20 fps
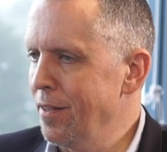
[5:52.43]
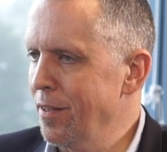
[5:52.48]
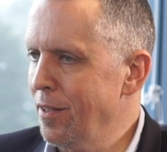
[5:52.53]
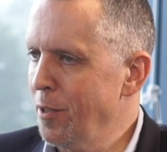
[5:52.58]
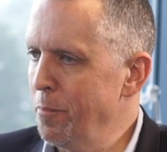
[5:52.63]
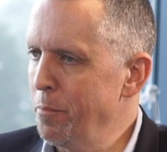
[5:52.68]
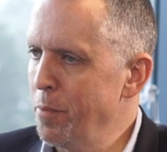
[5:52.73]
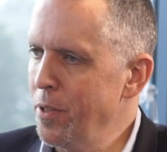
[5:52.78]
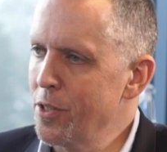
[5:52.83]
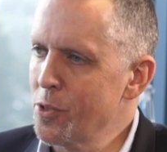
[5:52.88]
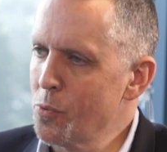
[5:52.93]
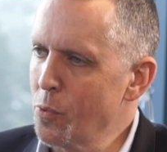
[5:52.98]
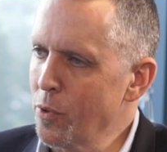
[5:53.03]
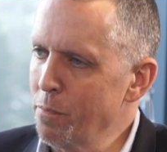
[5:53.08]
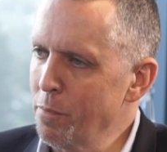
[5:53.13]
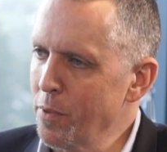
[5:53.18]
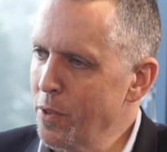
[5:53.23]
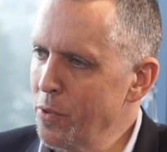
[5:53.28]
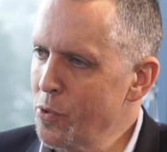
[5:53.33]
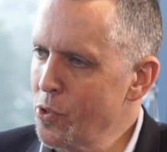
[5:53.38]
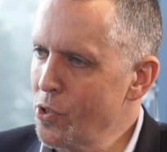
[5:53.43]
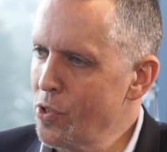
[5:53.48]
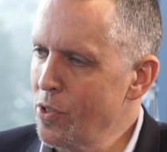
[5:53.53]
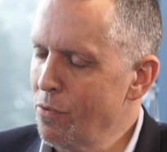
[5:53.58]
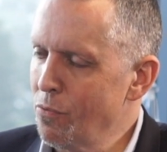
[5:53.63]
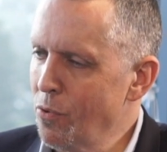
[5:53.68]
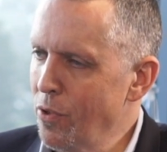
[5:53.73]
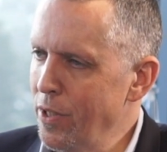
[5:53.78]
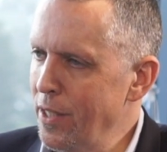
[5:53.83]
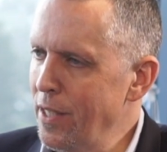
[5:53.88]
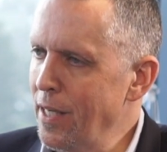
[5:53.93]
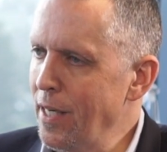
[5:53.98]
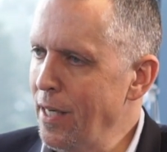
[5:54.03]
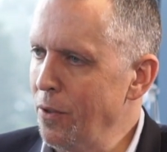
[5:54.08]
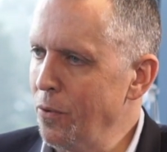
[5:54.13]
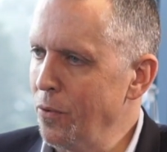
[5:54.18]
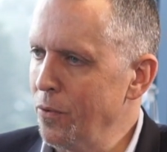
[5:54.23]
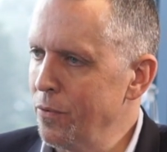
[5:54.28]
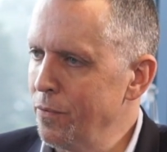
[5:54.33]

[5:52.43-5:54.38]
competes with most right now?